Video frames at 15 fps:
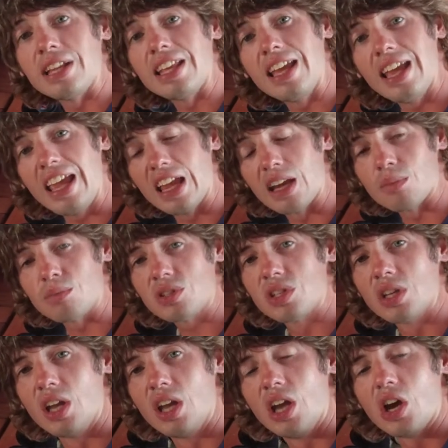many
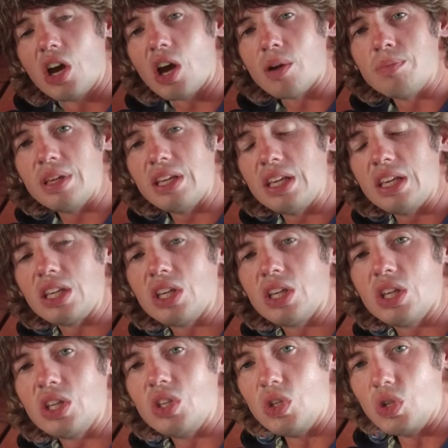amps are being
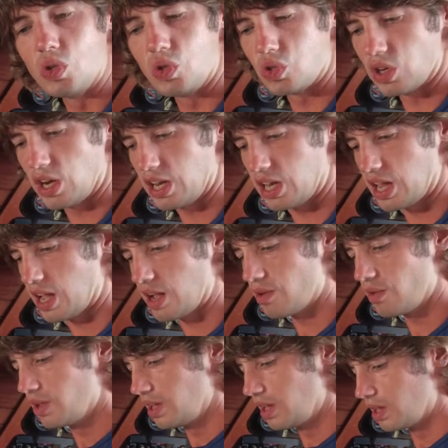used right
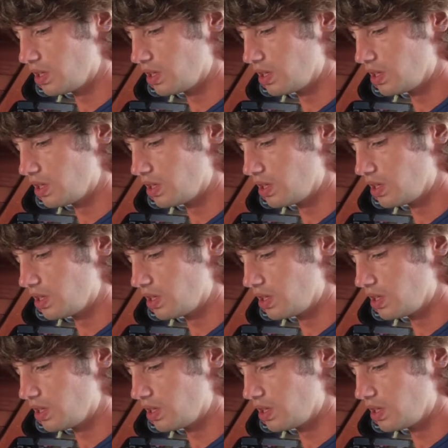now.